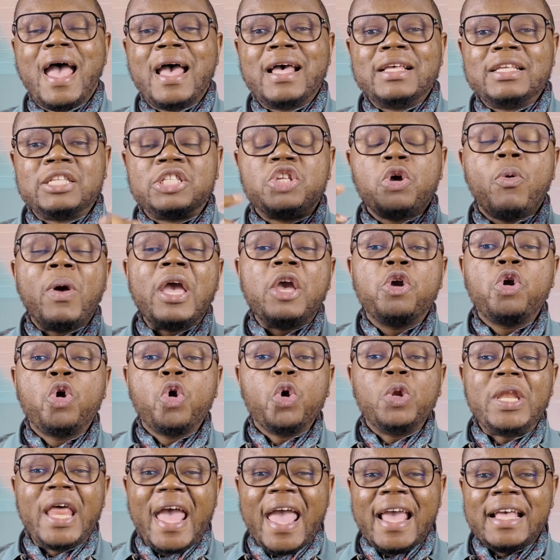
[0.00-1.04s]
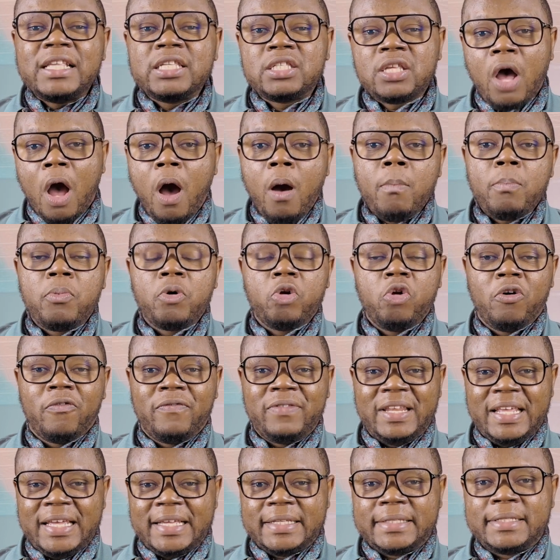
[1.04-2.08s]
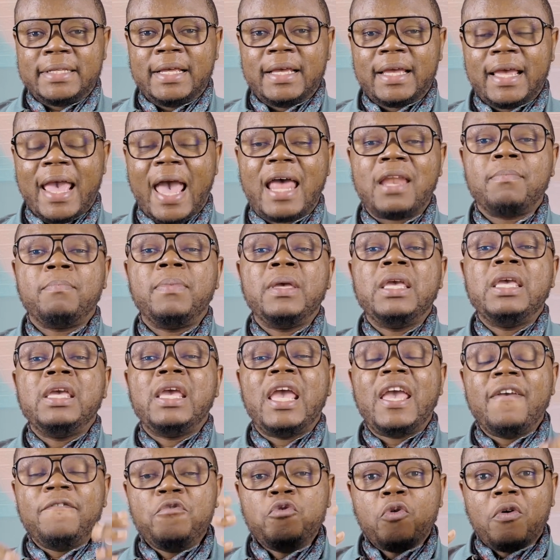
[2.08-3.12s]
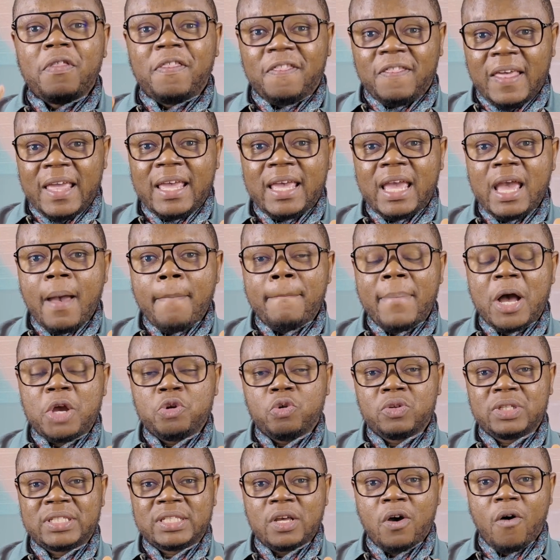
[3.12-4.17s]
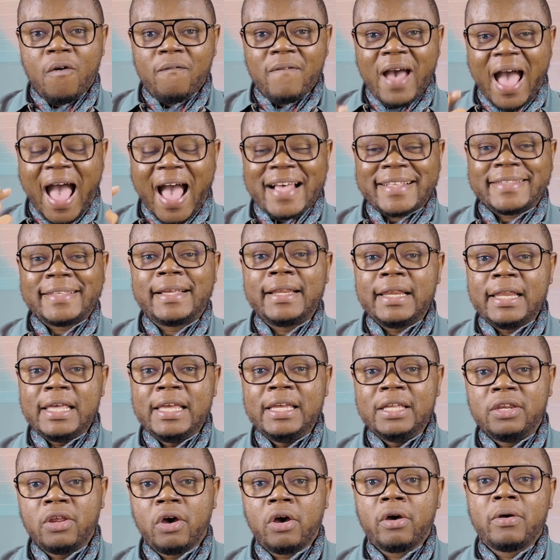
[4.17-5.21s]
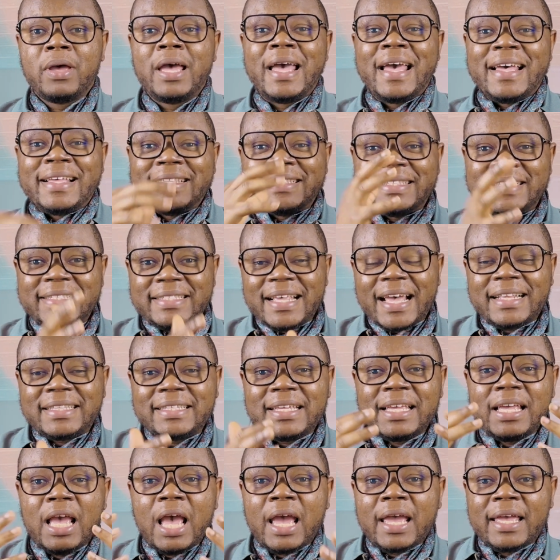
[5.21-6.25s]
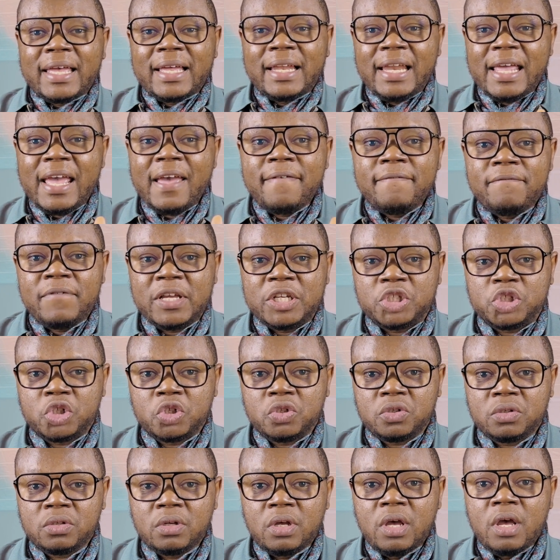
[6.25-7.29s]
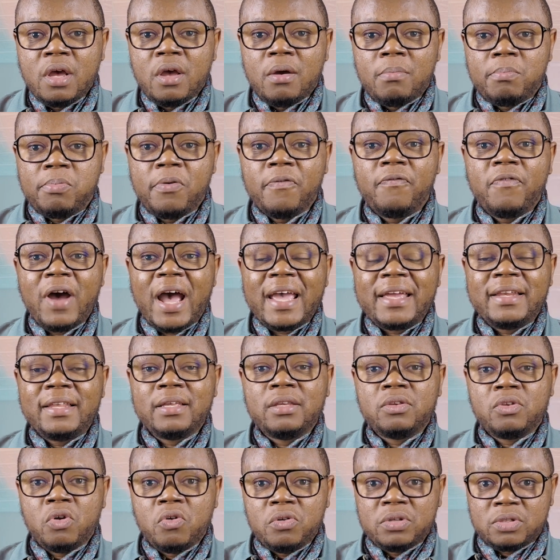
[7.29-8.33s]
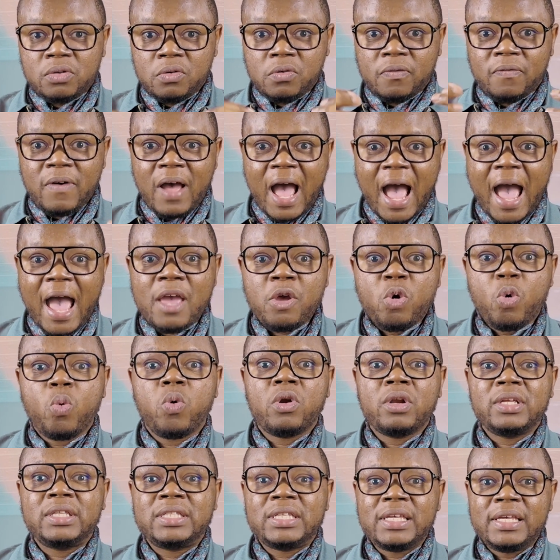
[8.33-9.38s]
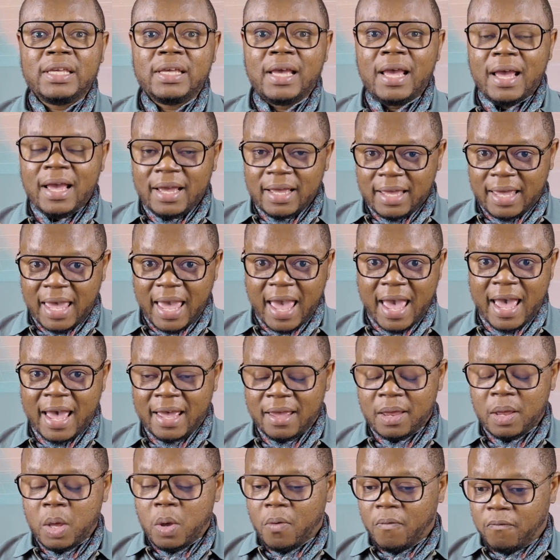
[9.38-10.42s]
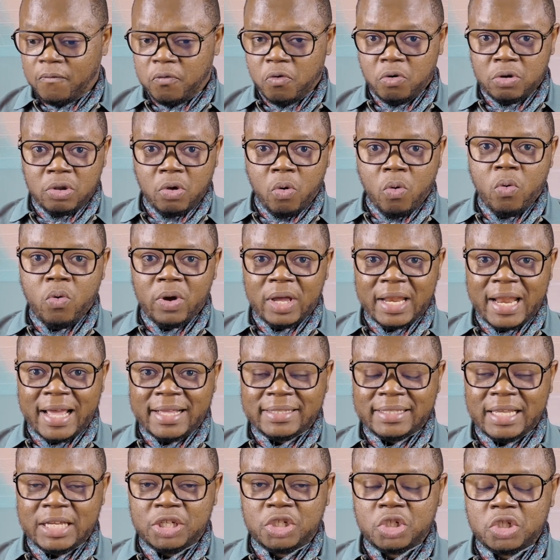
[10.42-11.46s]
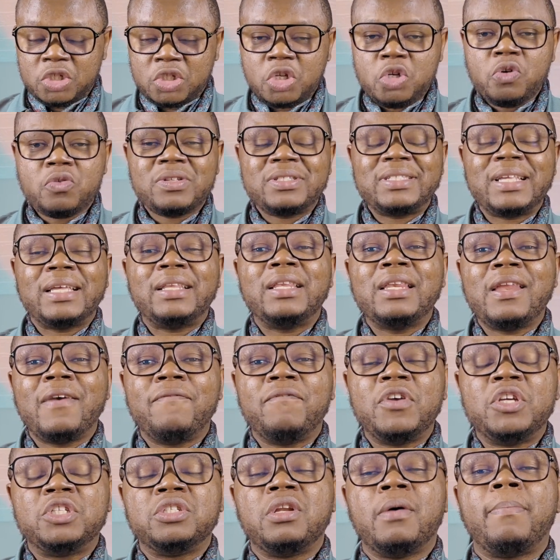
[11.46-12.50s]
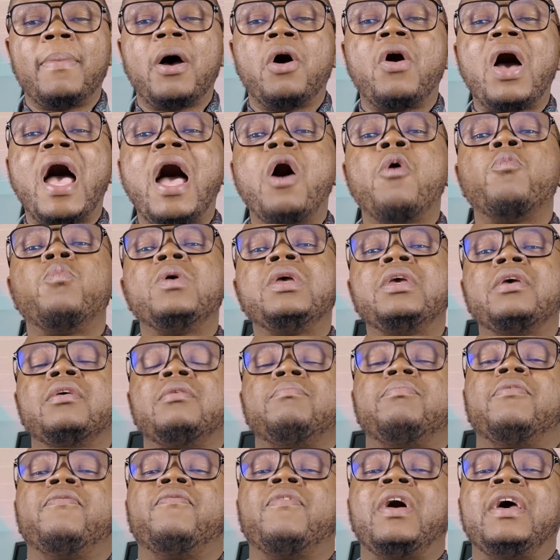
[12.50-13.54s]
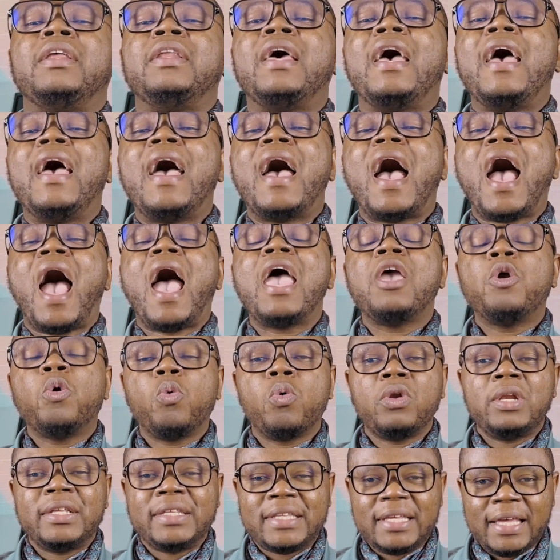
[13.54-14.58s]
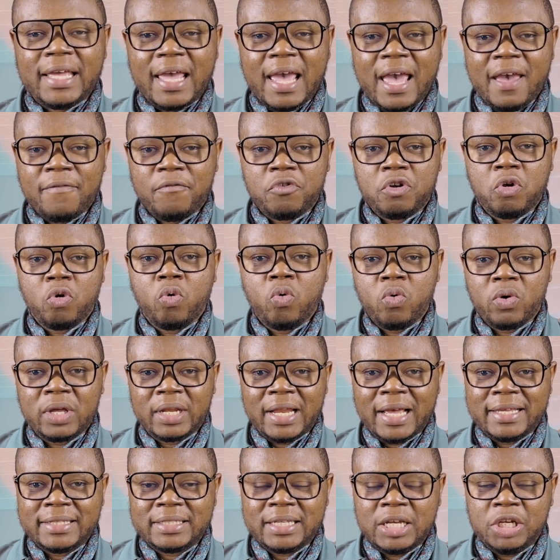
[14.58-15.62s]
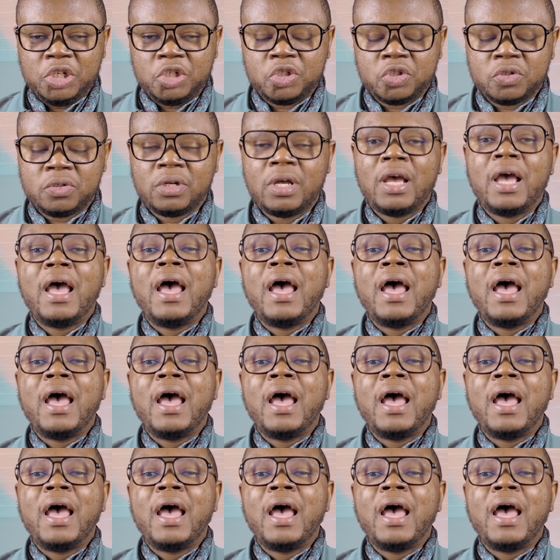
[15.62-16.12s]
So a good example of this can be if you're thinking about yourself as a leader, setting a clear vision, providing those sort of high quality care for the organization. So you're setting a vision about how we can provide high quality care for the organization.